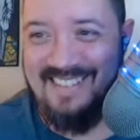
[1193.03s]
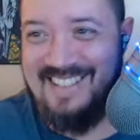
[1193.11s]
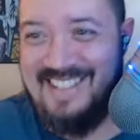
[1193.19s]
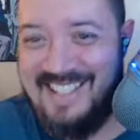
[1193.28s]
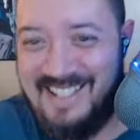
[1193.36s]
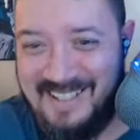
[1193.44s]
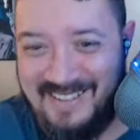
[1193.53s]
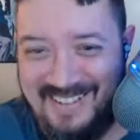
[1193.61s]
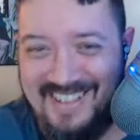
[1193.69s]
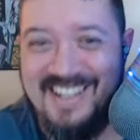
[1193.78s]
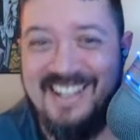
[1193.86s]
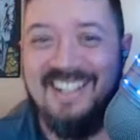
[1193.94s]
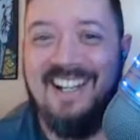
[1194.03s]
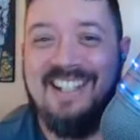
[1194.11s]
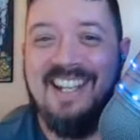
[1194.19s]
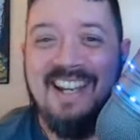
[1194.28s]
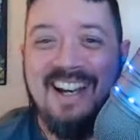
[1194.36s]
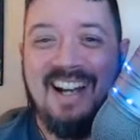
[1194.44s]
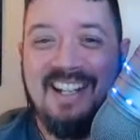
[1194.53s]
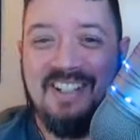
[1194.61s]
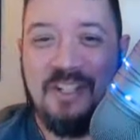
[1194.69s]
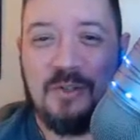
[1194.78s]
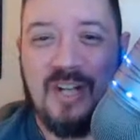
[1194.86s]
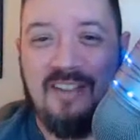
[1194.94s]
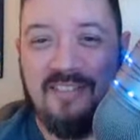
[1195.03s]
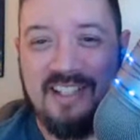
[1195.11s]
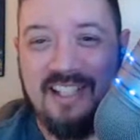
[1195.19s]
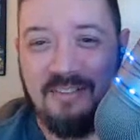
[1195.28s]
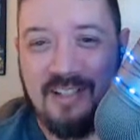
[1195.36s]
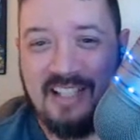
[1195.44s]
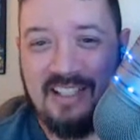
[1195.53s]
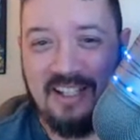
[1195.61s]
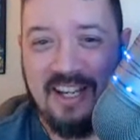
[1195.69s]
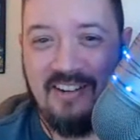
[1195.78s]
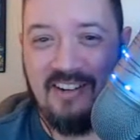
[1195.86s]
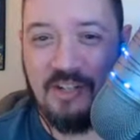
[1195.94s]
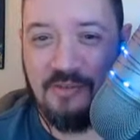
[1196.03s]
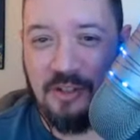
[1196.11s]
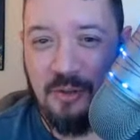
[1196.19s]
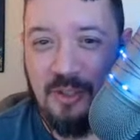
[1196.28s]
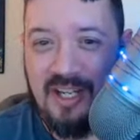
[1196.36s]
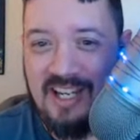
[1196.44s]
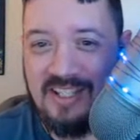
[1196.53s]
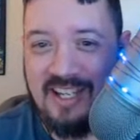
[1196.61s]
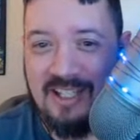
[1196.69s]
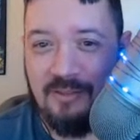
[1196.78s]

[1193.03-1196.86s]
Yeah, I didn't just ride on the carriage for 2 days to get over